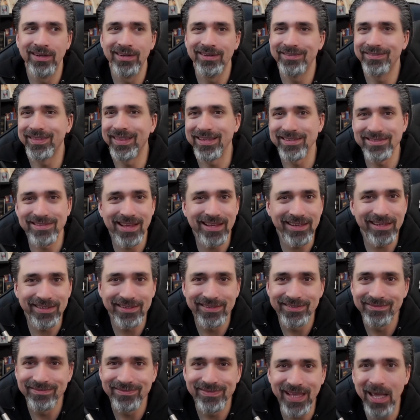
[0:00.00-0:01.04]
things like
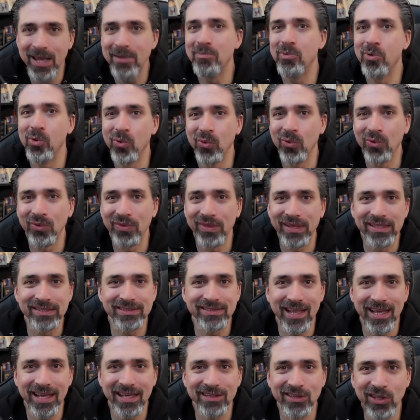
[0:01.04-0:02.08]
Deadpool, things
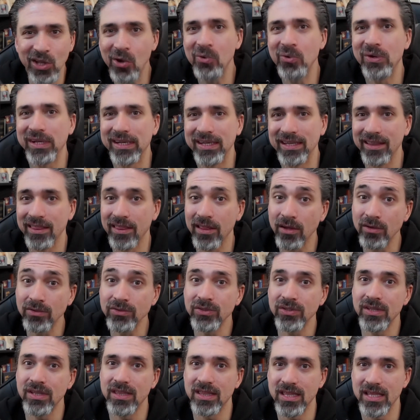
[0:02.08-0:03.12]
like Logan,
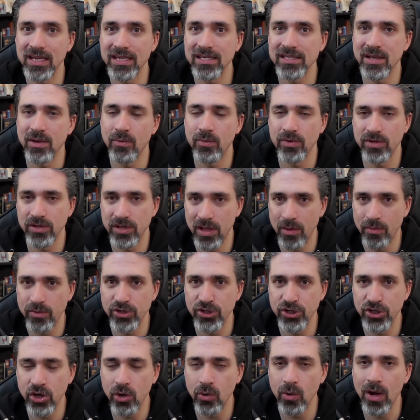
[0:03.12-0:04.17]
those are the things that would
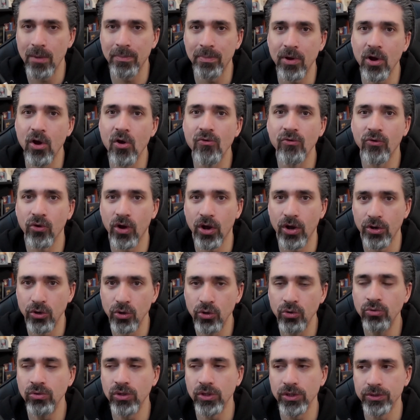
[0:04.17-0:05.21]
show up over on
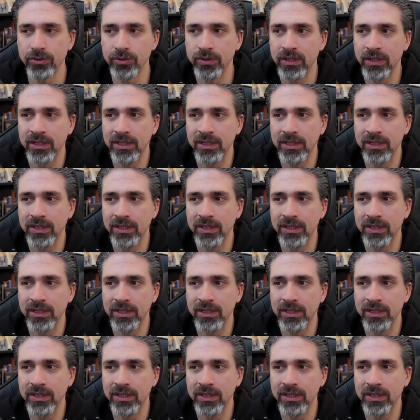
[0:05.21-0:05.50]
Hulu.